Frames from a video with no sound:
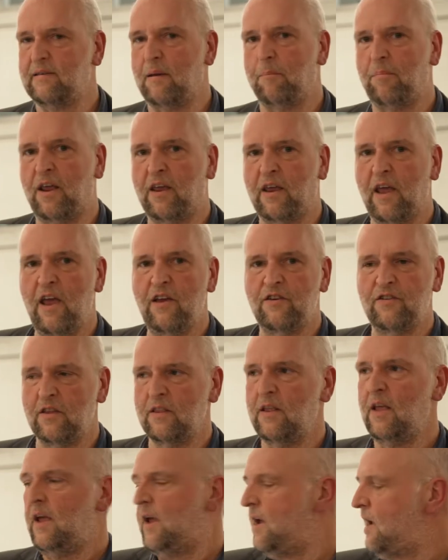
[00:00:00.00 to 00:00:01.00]

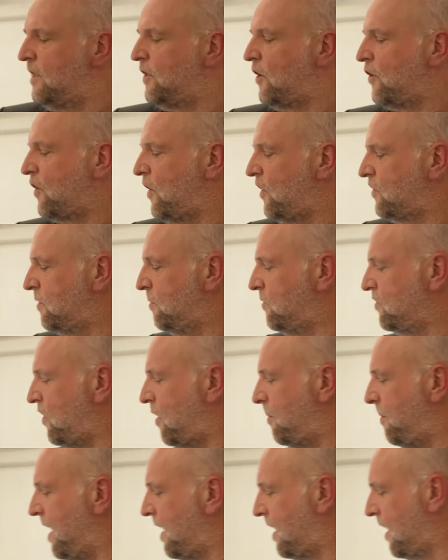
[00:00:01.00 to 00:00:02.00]
application, and our customers
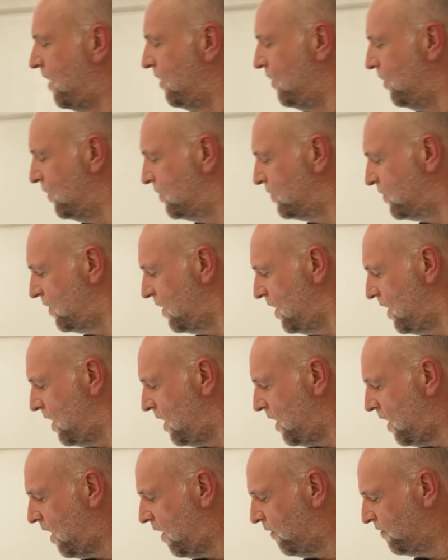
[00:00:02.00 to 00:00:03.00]
are making use
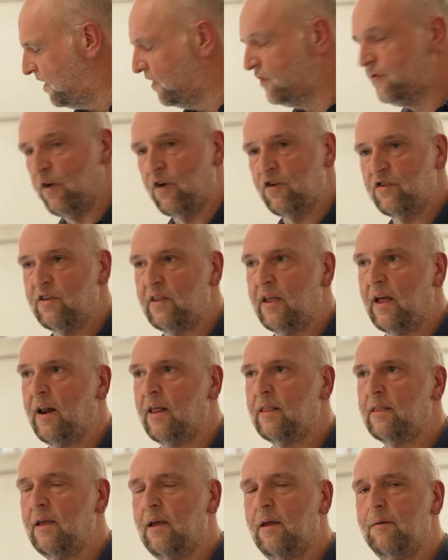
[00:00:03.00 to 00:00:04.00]
of this
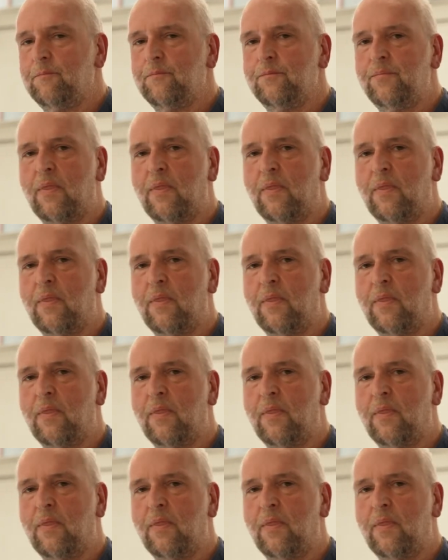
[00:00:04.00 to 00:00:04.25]
functionality.